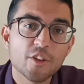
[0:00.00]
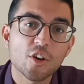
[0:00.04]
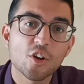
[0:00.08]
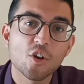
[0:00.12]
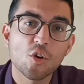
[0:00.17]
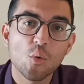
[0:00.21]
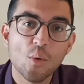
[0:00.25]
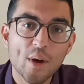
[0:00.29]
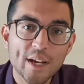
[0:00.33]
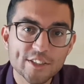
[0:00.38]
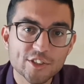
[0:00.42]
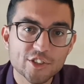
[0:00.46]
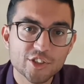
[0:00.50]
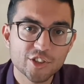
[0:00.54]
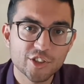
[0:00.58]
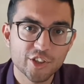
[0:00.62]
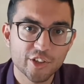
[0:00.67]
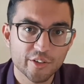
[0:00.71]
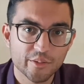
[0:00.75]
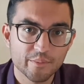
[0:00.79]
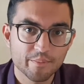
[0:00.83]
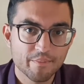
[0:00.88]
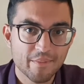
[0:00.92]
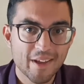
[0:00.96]

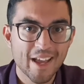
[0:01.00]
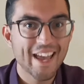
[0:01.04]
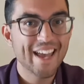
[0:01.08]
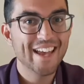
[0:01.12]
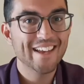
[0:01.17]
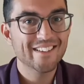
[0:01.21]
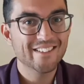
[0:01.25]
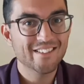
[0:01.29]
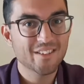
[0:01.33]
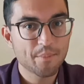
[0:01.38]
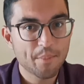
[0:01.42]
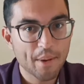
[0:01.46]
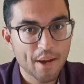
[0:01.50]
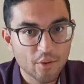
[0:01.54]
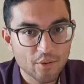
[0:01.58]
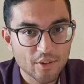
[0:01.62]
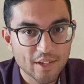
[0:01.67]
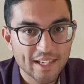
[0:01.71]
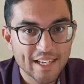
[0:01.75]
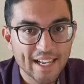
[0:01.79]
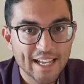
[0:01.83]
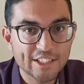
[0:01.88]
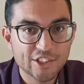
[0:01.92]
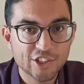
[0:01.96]
question. It's about
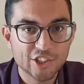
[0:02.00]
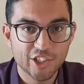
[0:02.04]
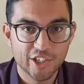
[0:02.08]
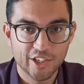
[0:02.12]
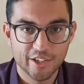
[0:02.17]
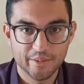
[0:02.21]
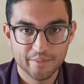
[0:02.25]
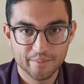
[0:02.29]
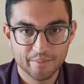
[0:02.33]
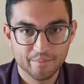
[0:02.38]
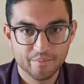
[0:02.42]
leisure.